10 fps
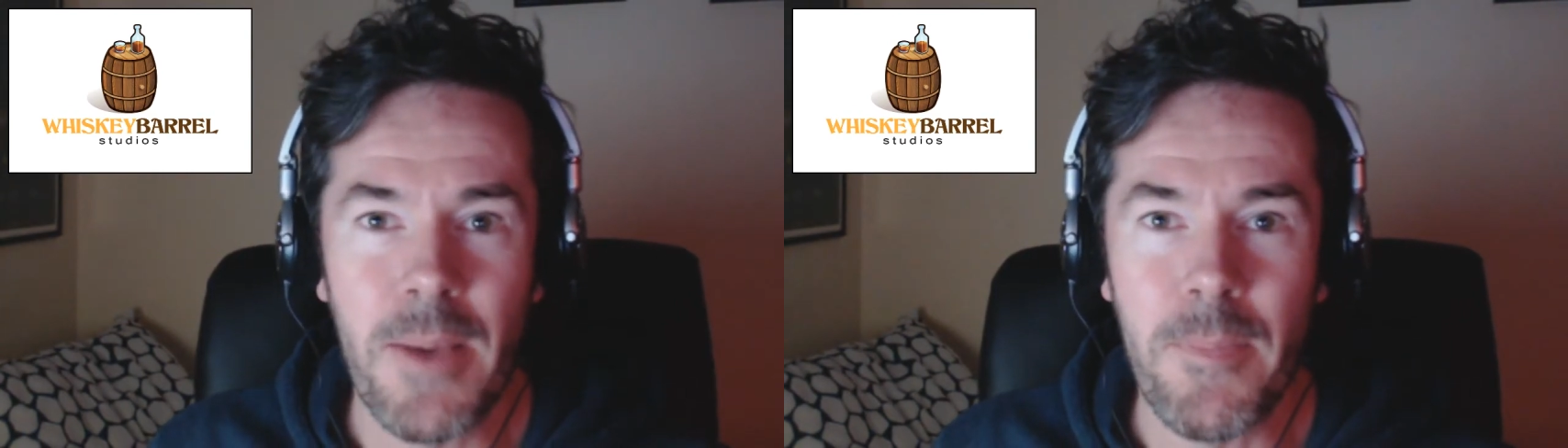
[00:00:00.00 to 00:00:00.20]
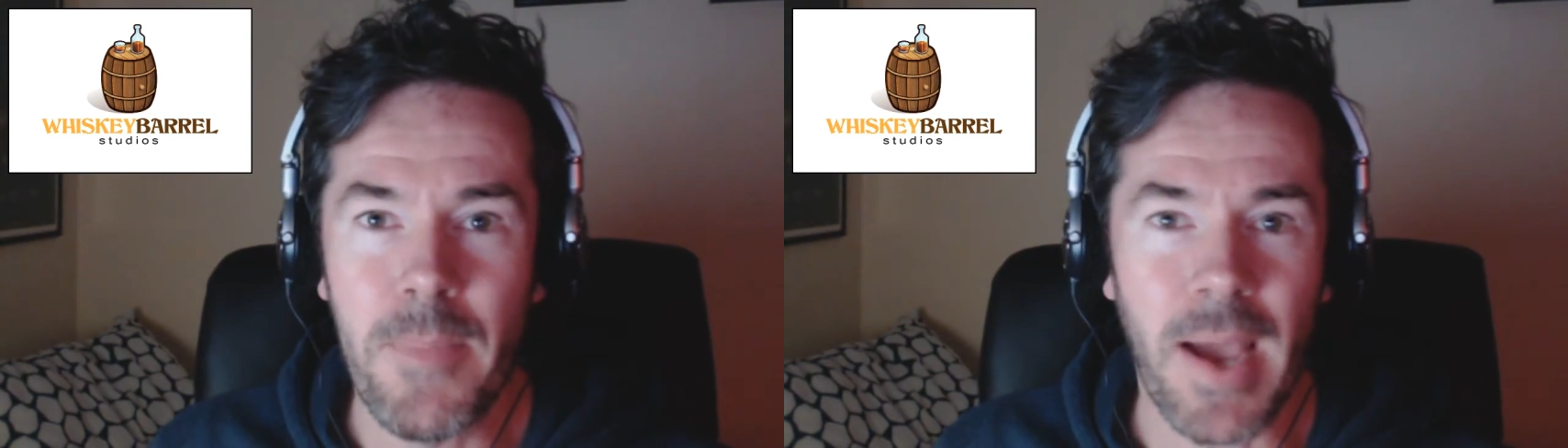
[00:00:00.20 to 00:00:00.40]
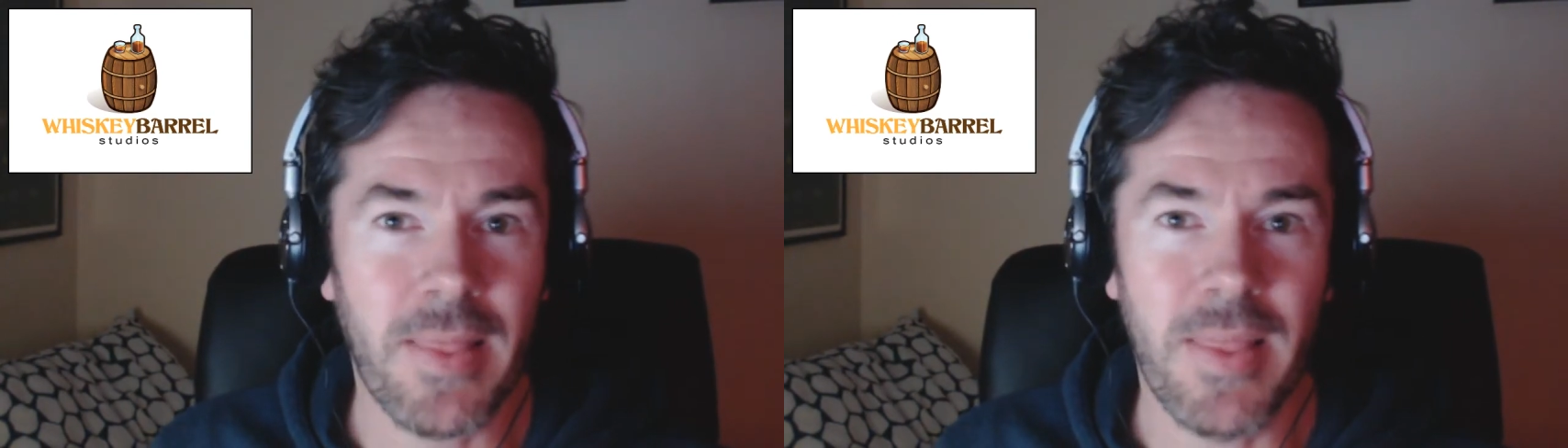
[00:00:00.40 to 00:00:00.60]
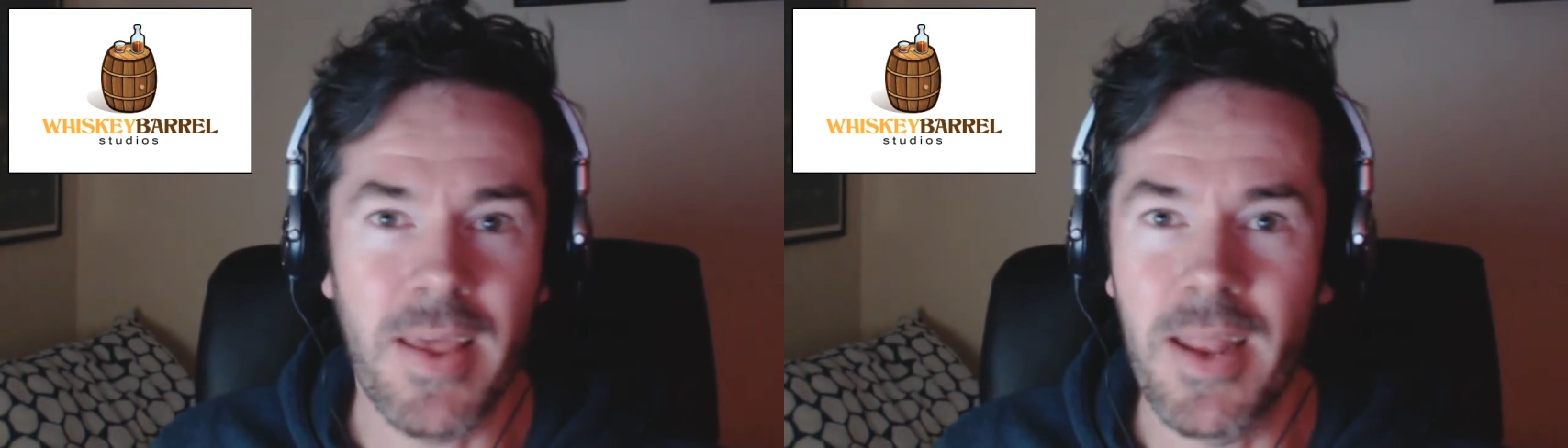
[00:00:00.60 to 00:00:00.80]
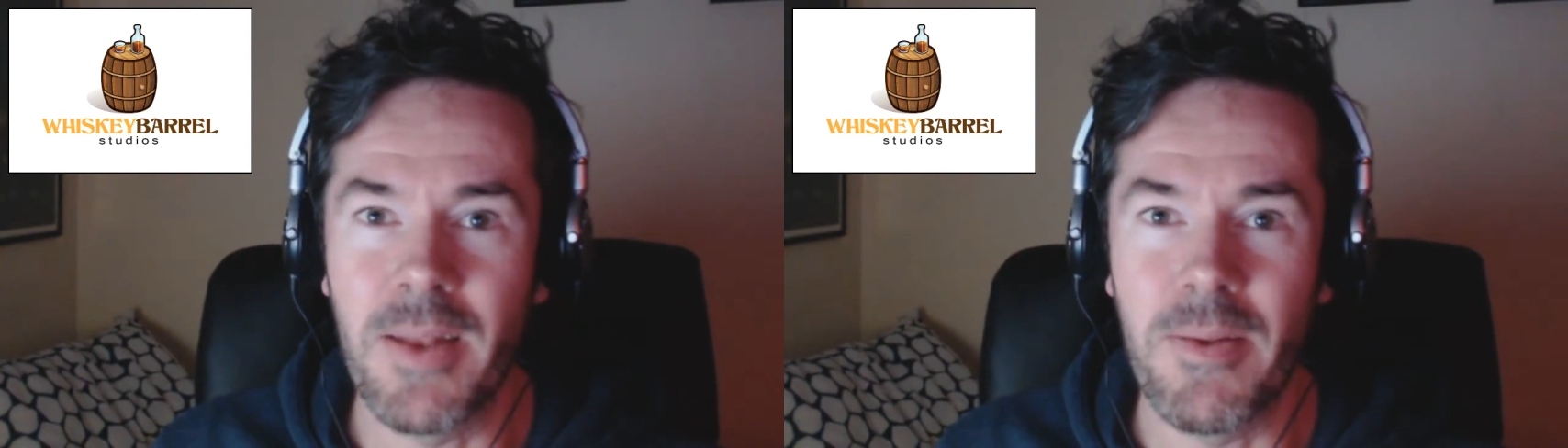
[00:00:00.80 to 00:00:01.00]
back
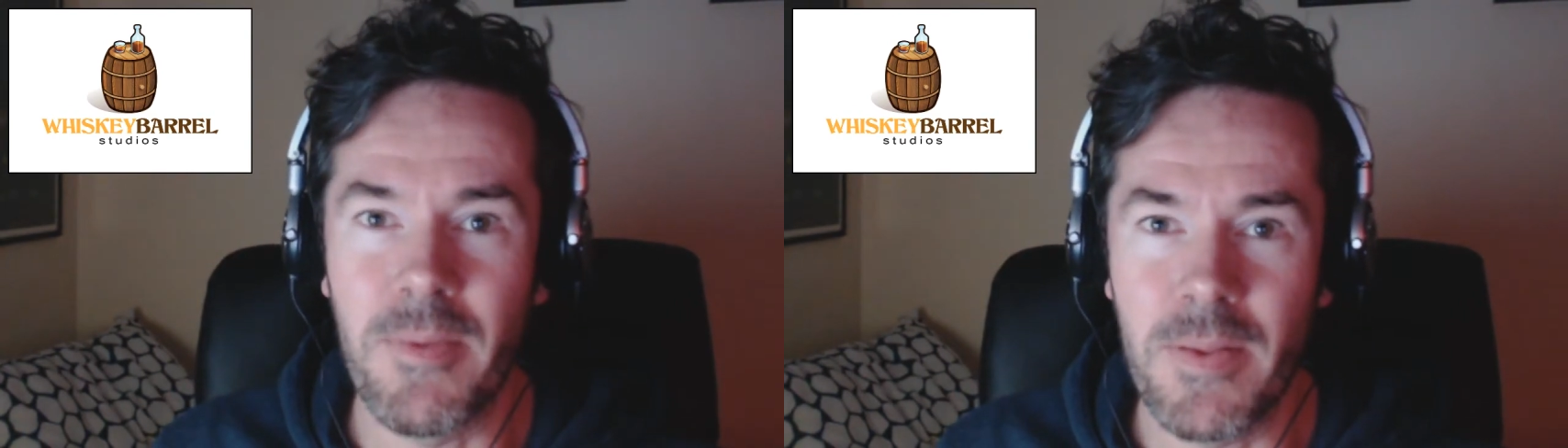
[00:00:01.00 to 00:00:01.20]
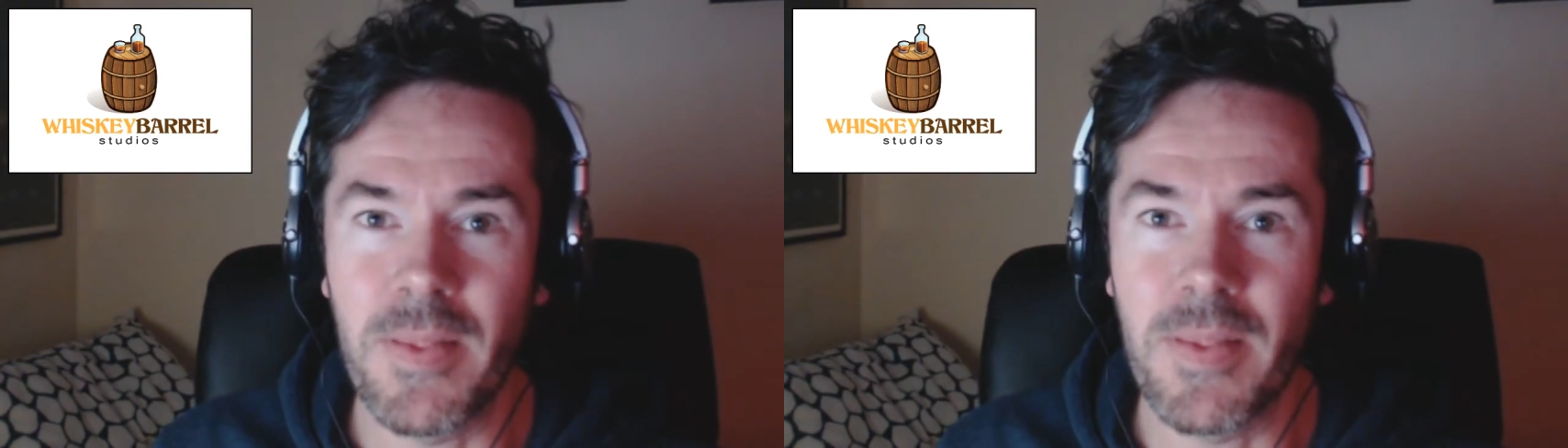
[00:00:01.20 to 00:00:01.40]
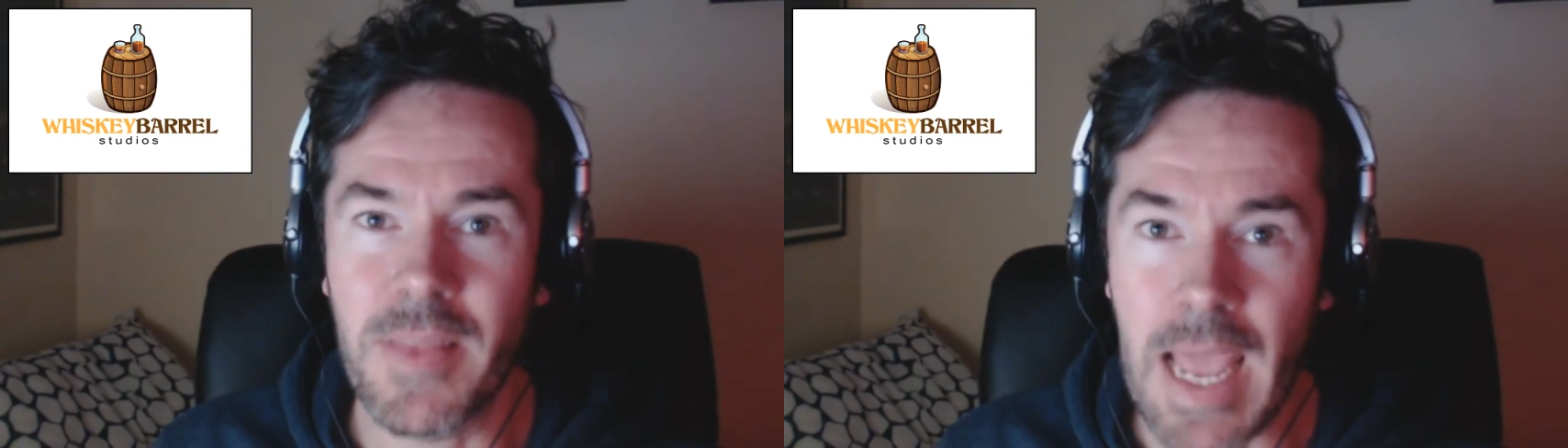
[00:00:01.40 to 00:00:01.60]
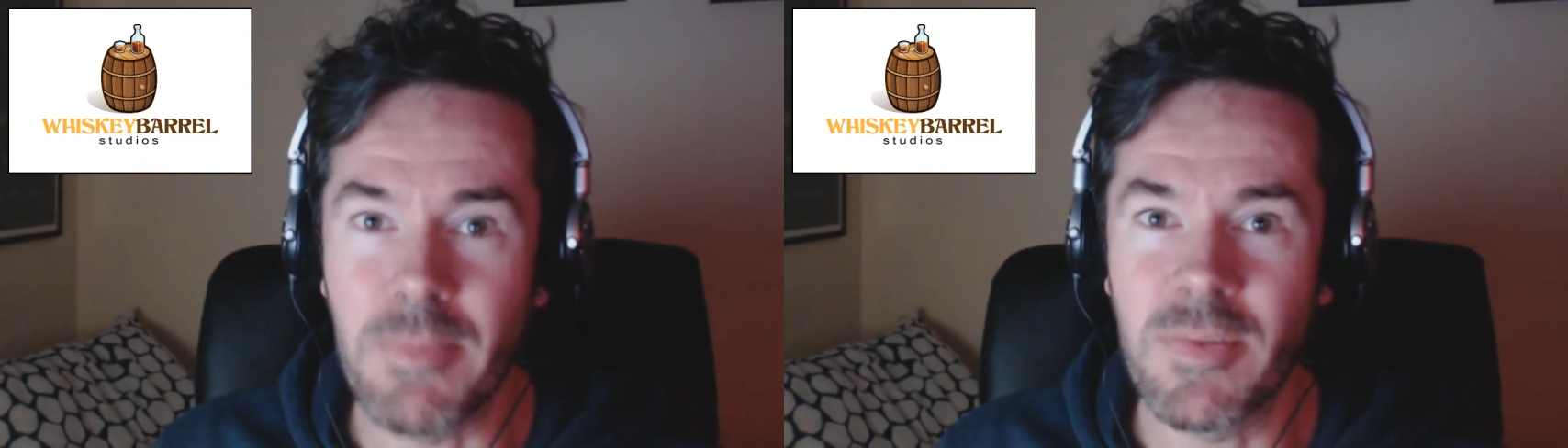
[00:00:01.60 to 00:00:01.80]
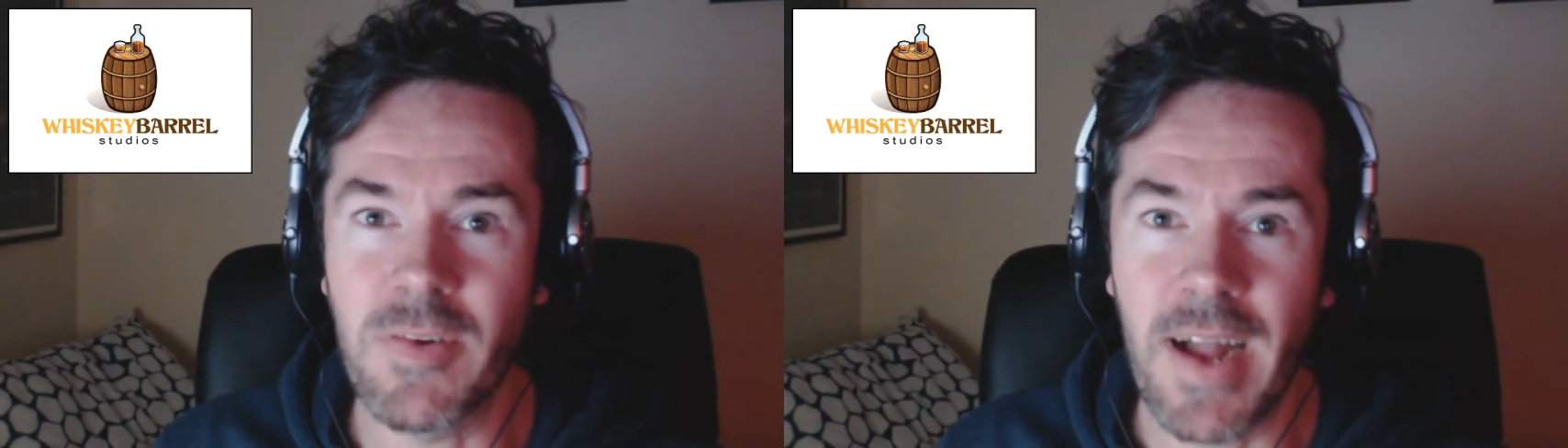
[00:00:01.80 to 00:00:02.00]
then
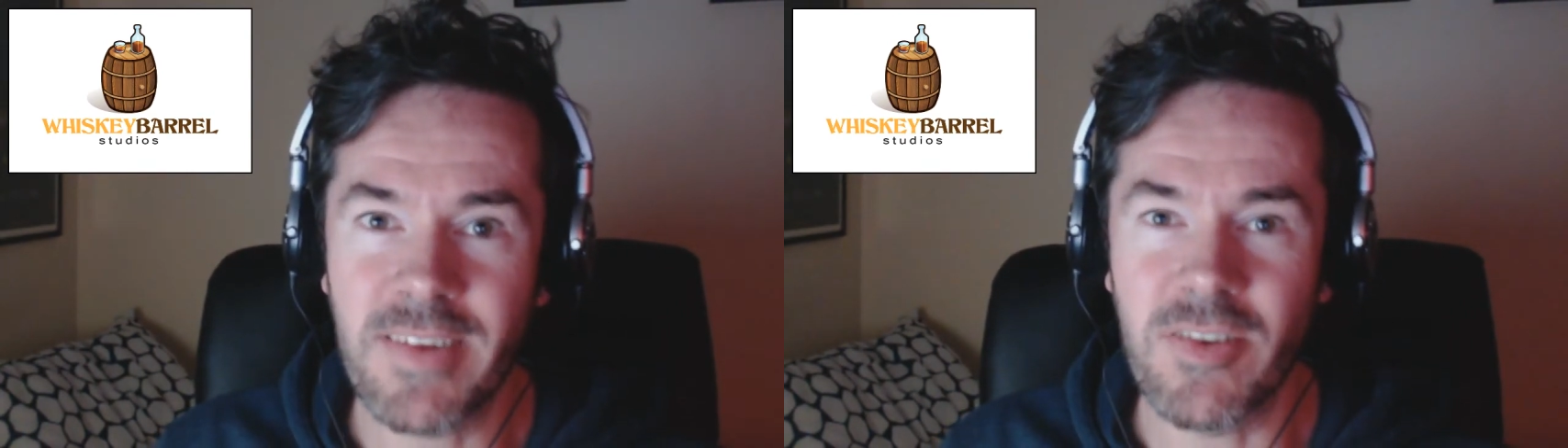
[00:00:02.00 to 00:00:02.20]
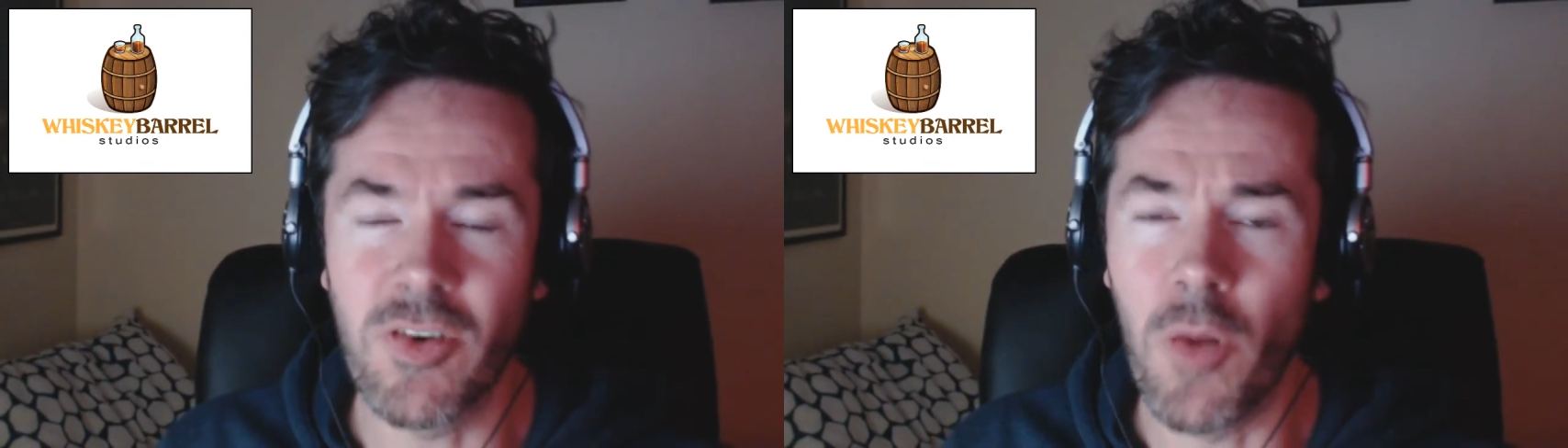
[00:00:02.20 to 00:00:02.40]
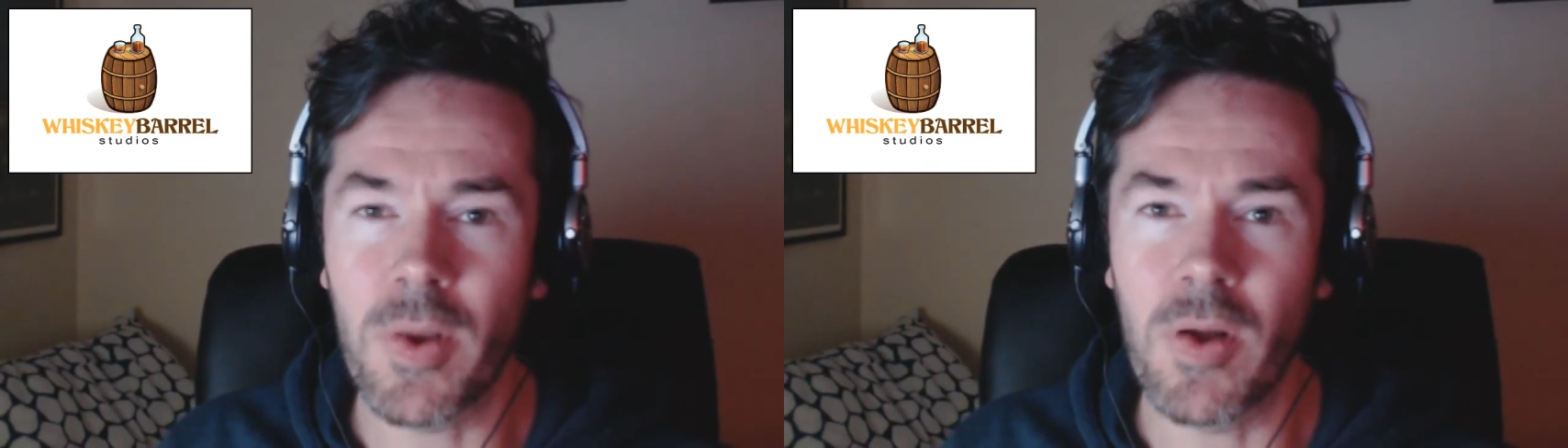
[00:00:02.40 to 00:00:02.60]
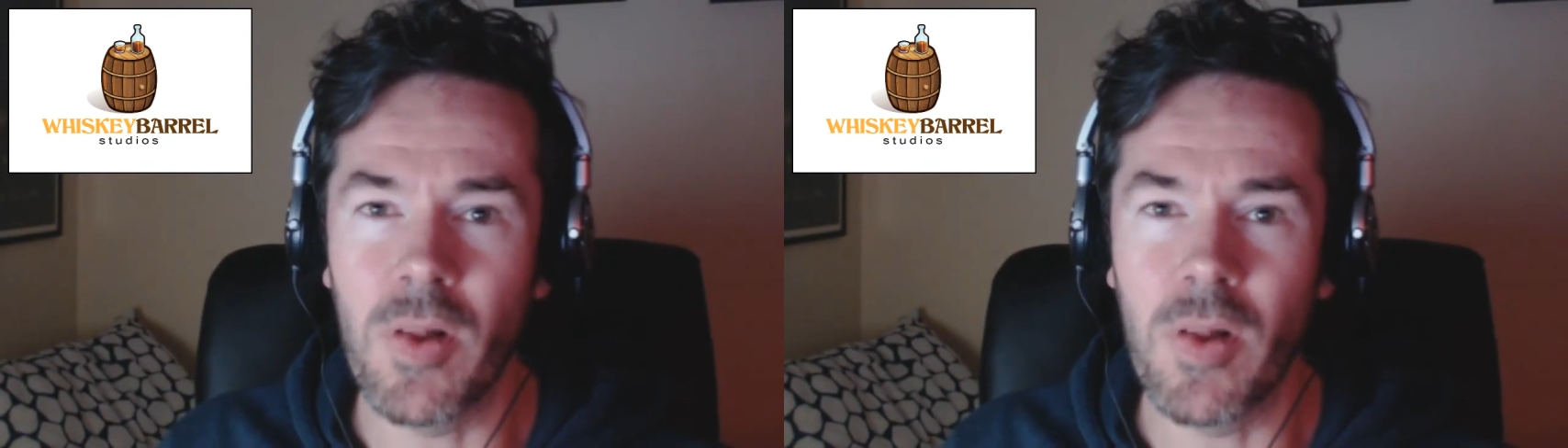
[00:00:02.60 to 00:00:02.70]
games were astronomical.